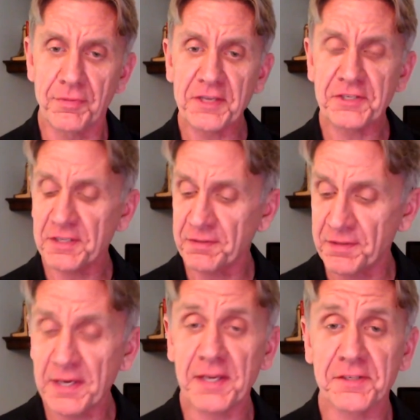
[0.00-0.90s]
This
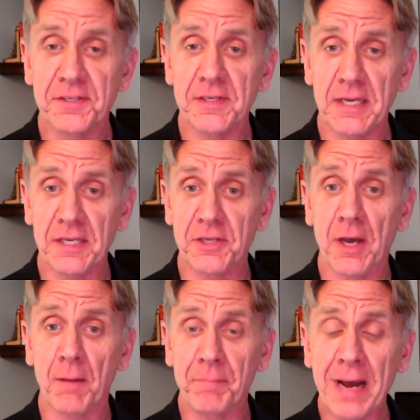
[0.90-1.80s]
is
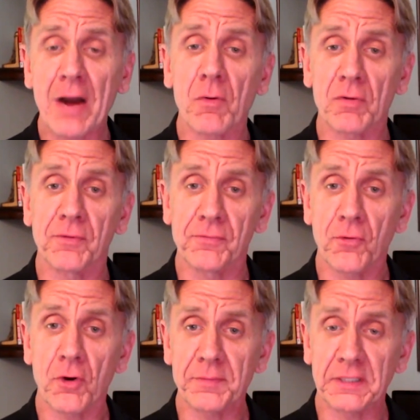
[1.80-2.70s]
a powerful
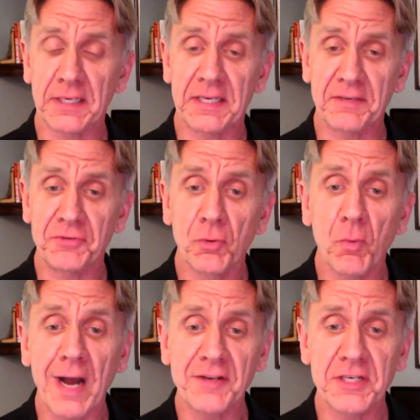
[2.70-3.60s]
formula. And if you're
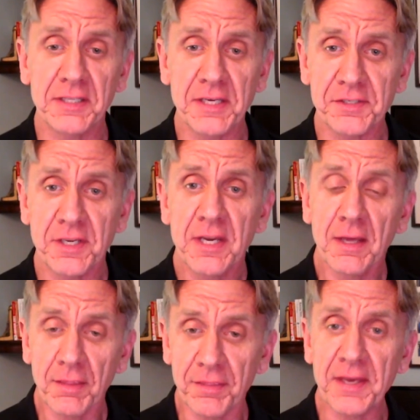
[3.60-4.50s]
watching this
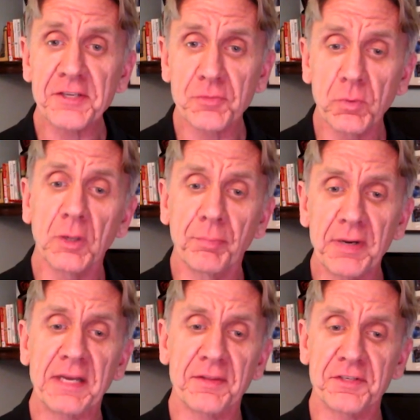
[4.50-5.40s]
will
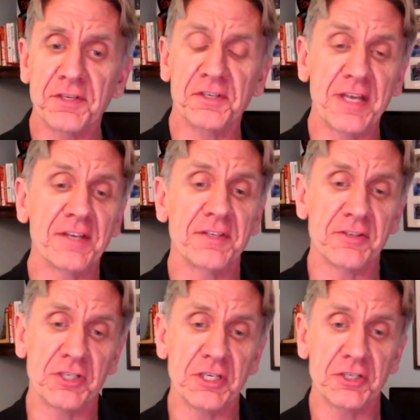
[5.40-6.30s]
bring the success
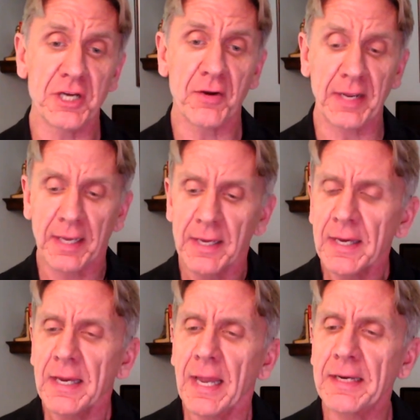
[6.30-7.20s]
that she's sharing.
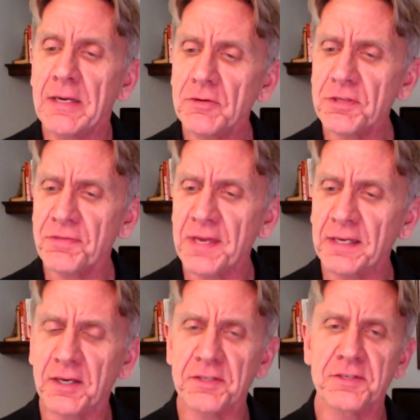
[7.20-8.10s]
And here's the thing
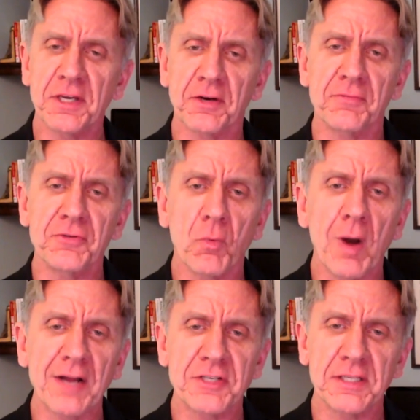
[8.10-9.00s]
to consider. If you're
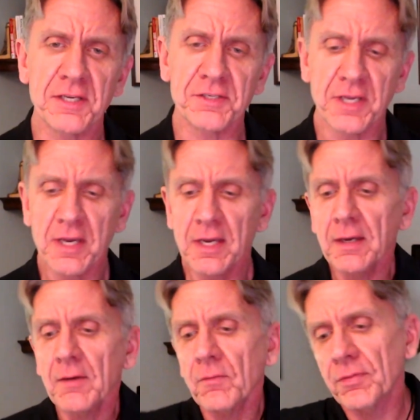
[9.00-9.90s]
watching this,
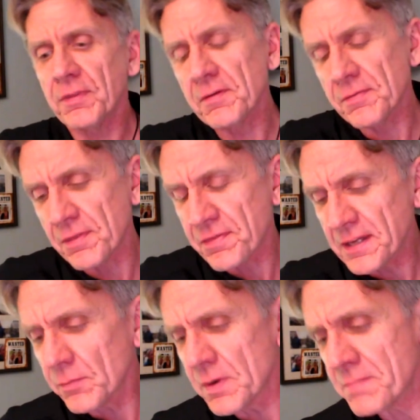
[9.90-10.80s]
the
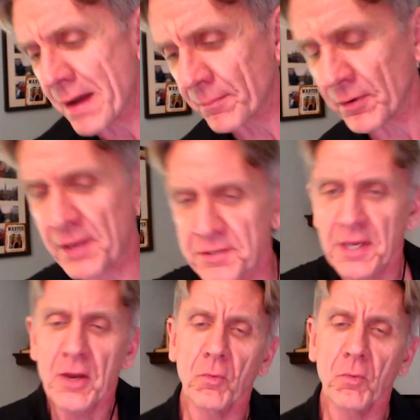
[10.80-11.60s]
thing to remember is,